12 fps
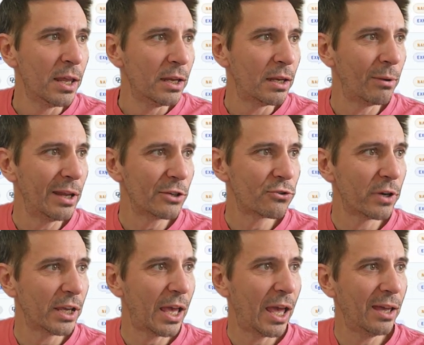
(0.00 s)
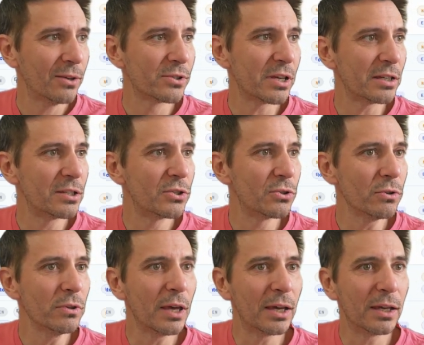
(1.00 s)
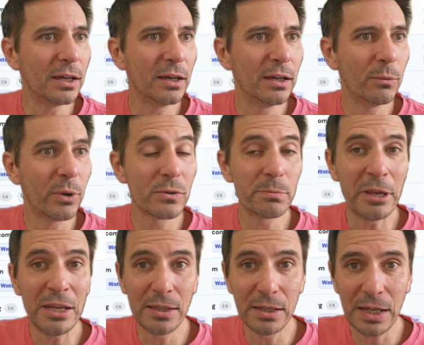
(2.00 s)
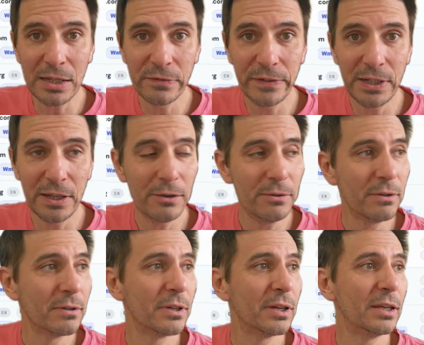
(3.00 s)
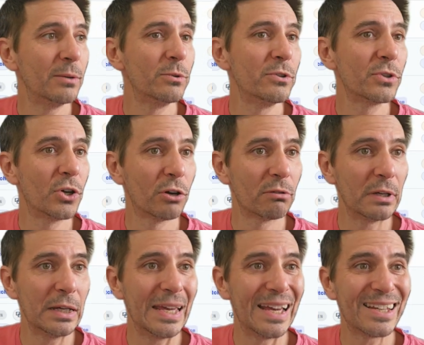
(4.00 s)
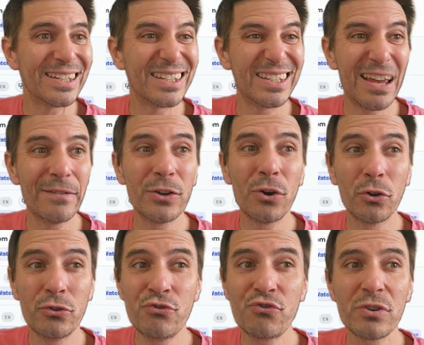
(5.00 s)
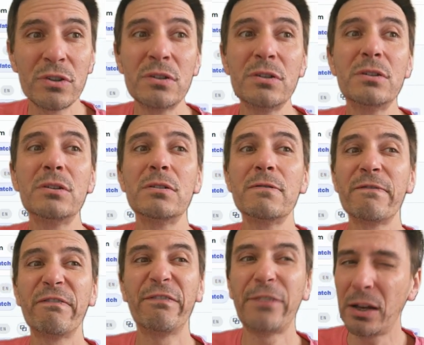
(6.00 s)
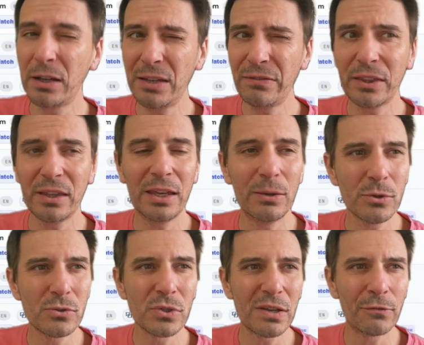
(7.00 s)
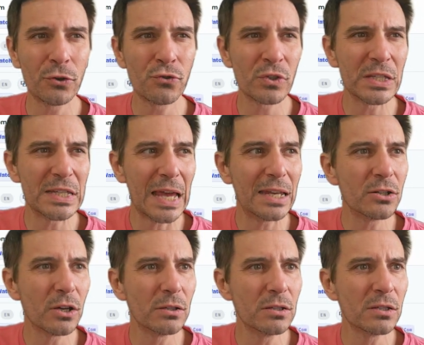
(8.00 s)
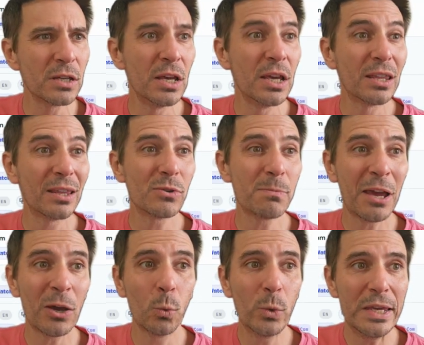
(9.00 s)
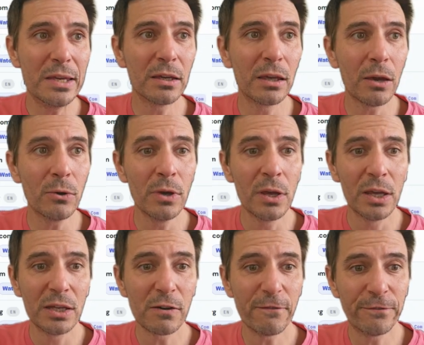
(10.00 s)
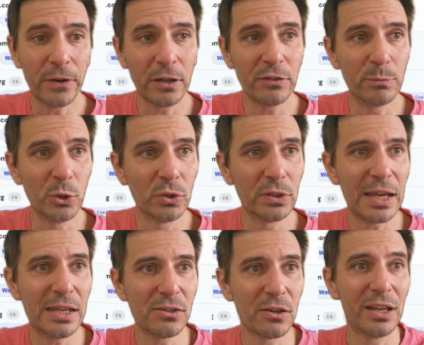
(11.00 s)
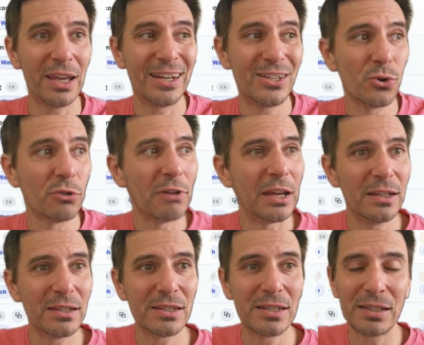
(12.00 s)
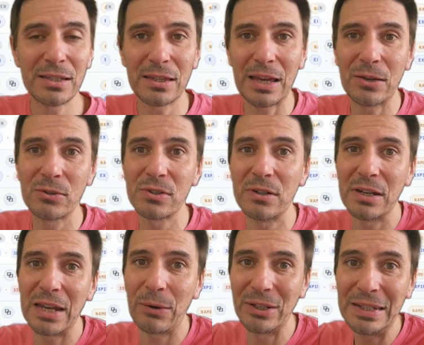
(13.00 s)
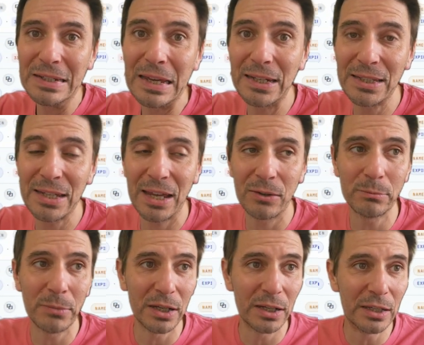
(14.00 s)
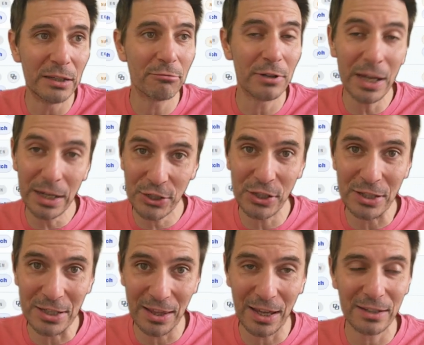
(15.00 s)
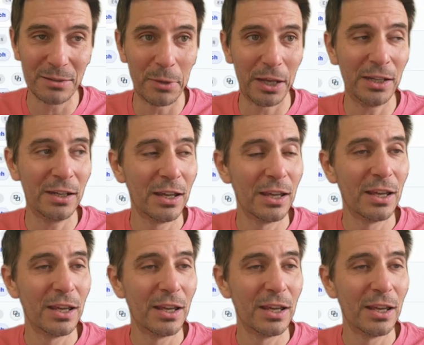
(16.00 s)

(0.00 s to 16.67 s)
Now, Electronic House, I saw that when I was making the last video. It was currently at $705, I think it was, or $710. That was about a week ago. It's got 5 more days on it and it's already at 6,000. Now, I did edit out my reaction to that domain.